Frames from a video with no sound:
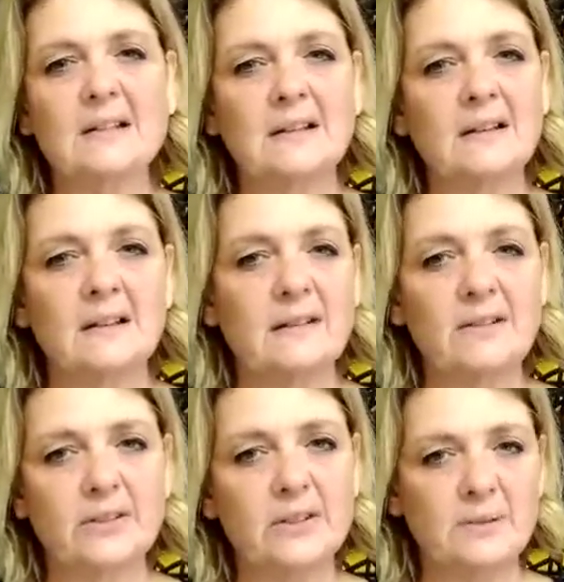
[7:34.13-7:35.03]
I
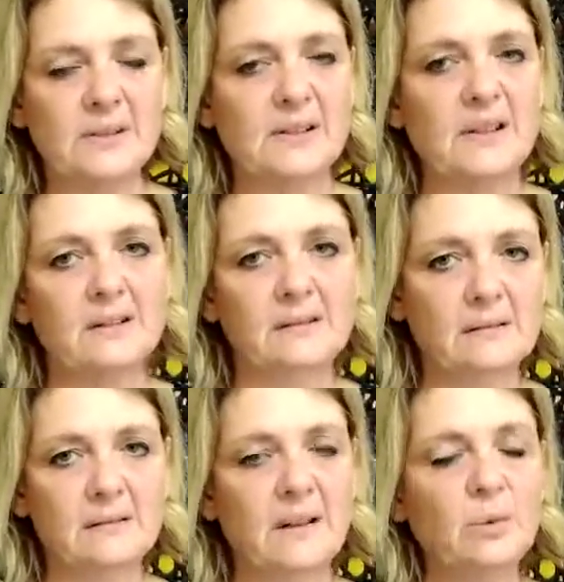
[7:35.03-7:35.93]
thought it was like
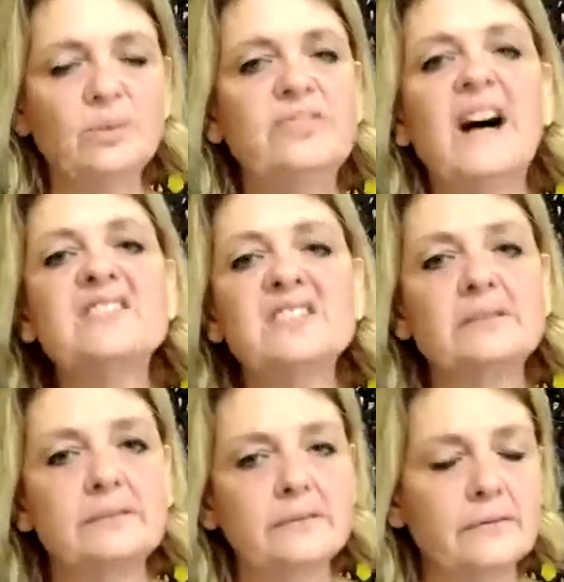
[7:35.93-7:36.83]
an old-fashioned